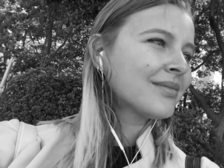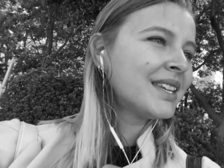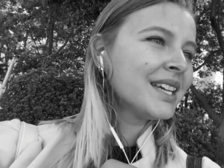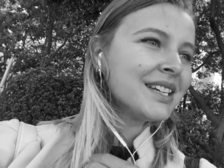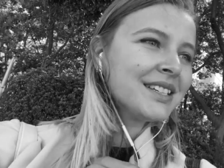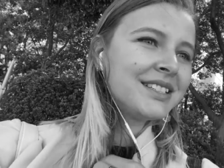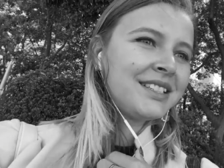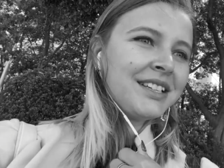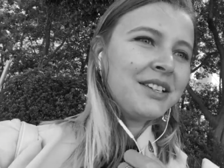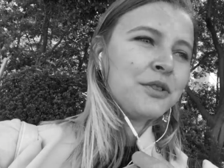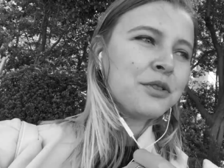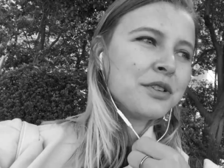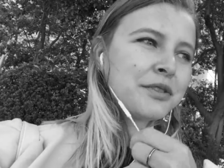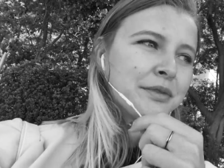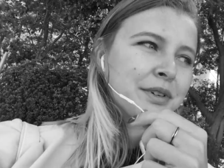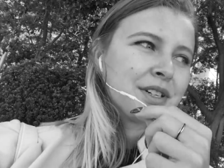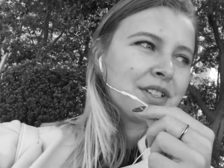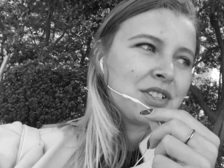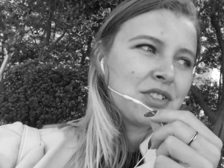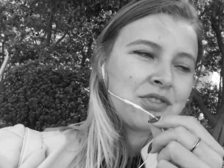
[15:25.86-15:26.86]
does the
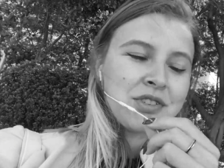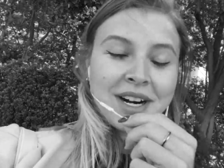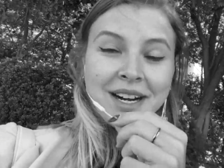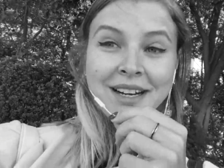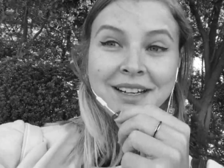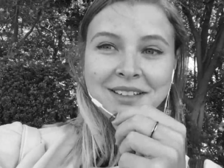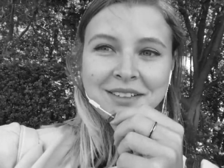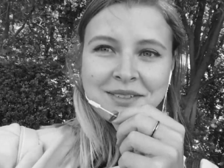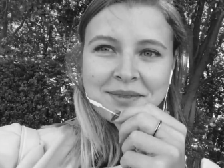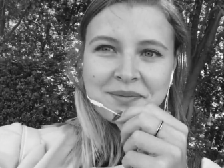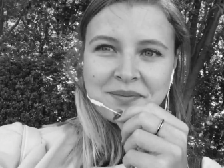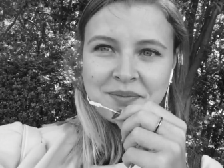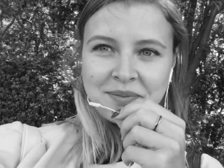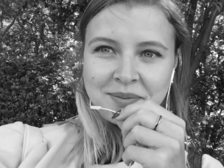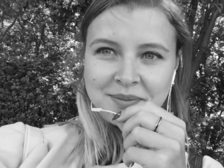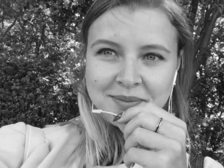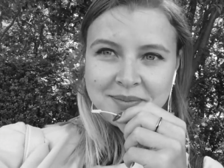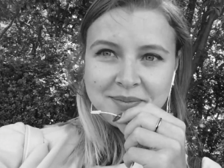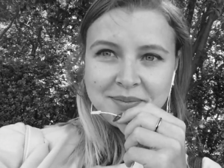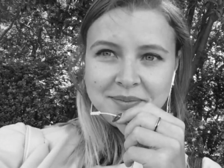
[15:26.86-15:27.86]
universe try
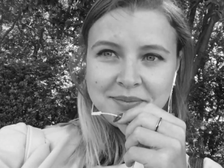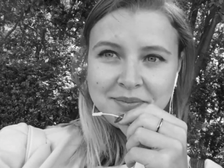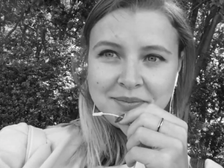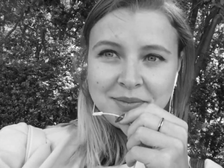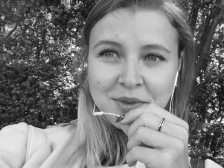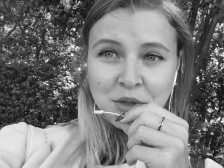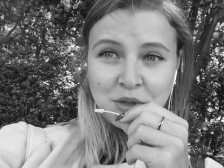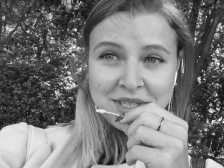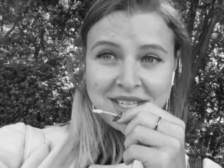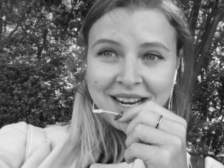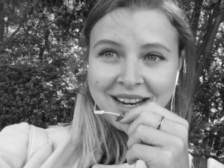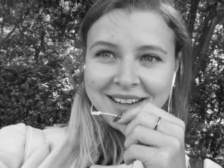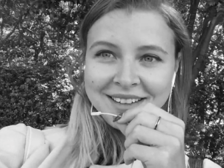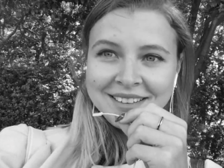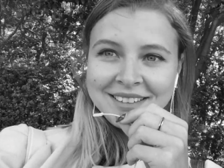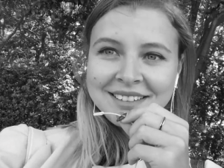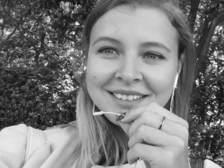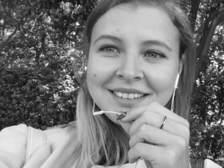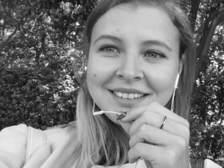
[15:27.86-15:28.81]
to say?